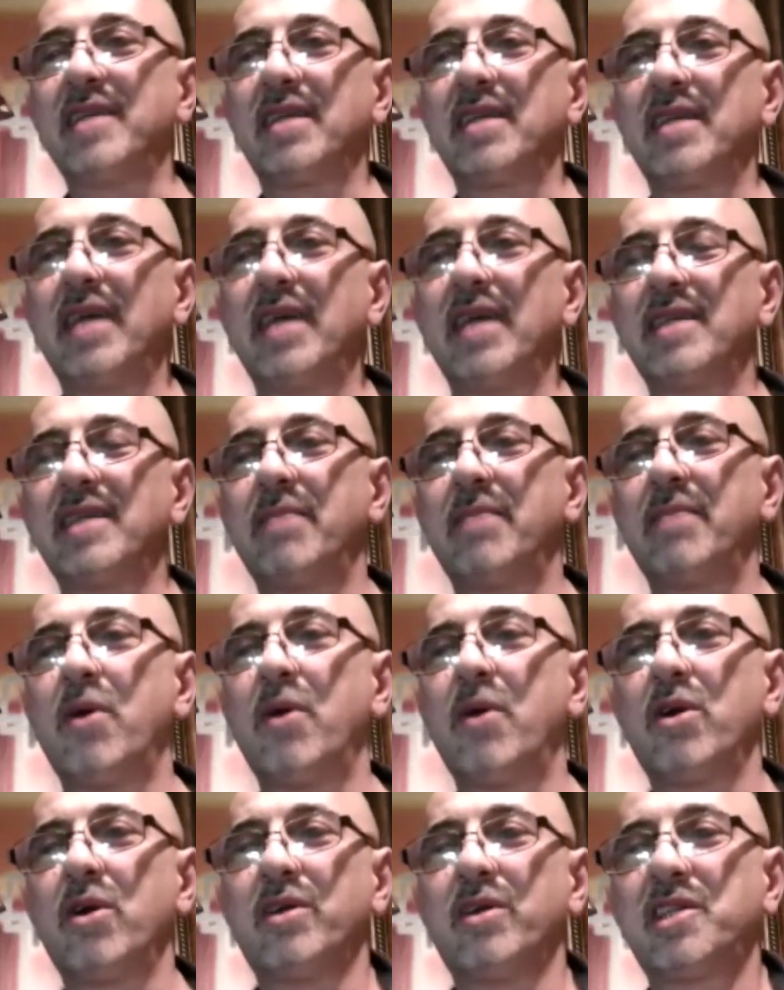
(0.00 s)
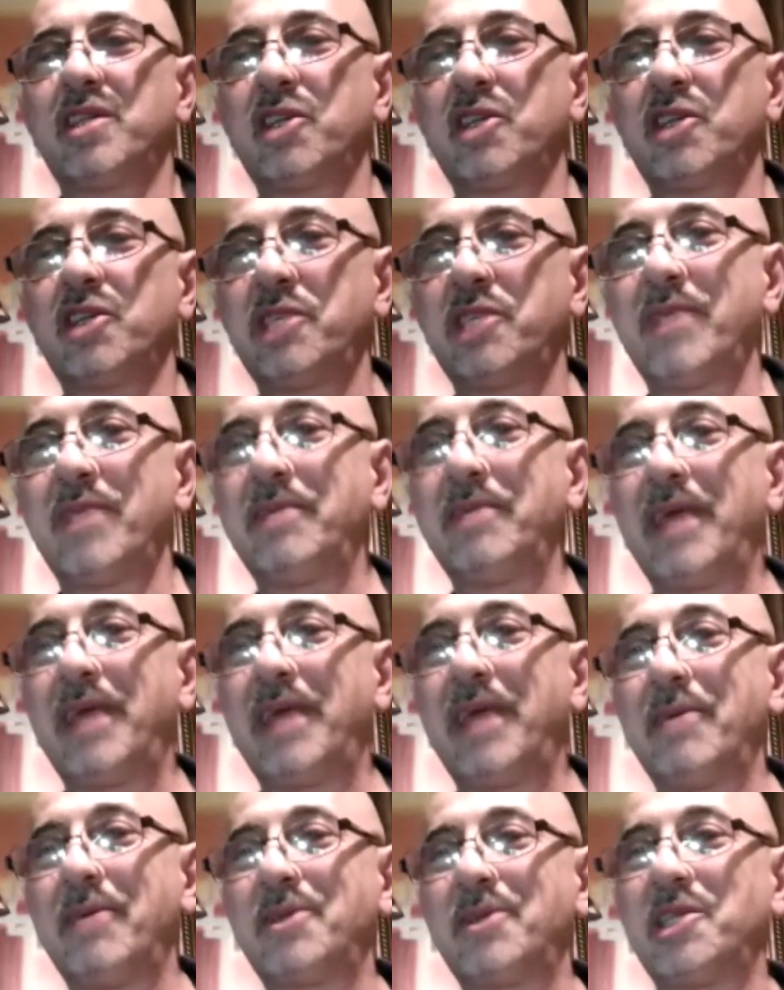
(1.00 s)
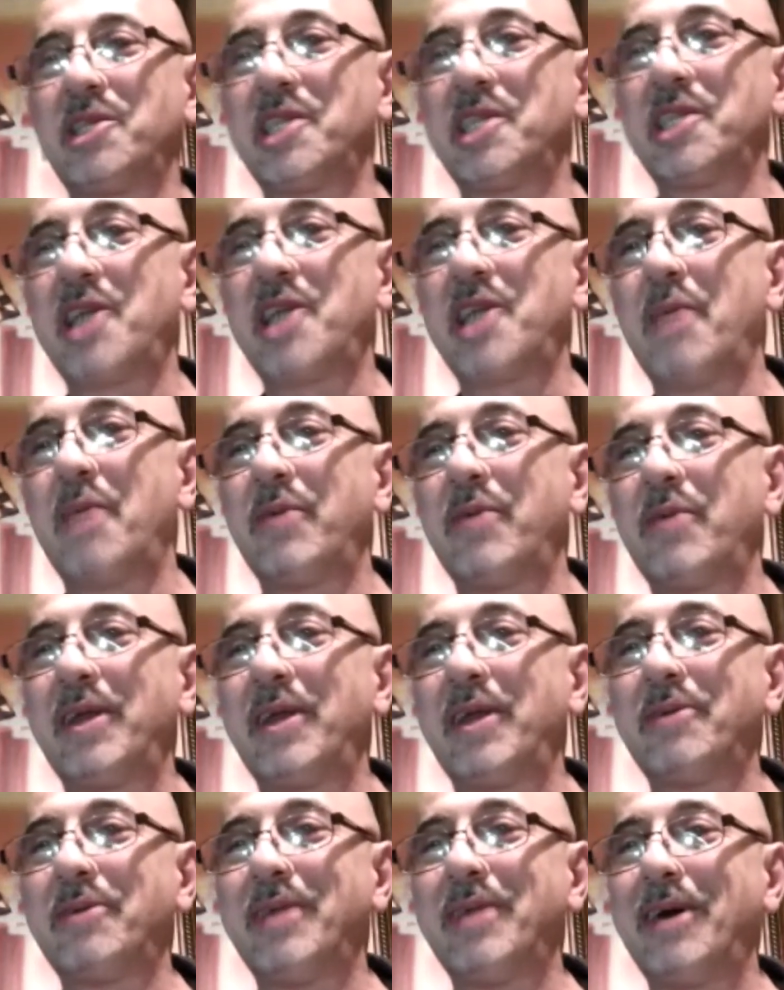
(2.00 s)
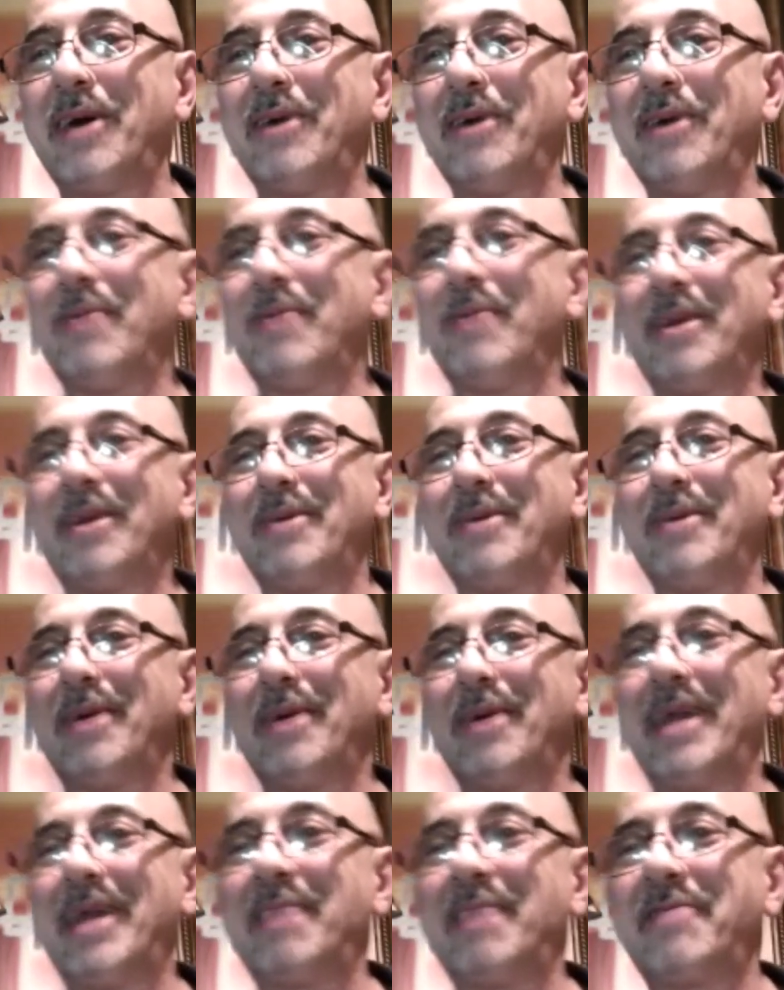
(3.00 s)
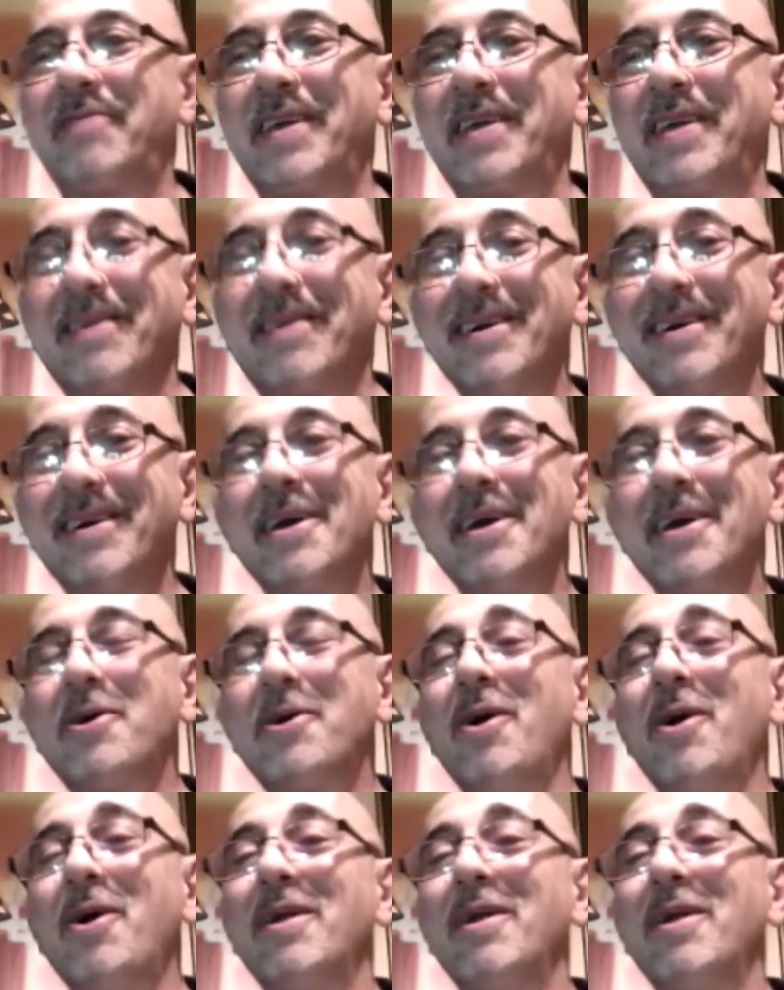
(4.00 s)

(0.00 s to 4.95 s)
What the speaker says: is a boater, so she might be able to just operate it without any fear. Cool.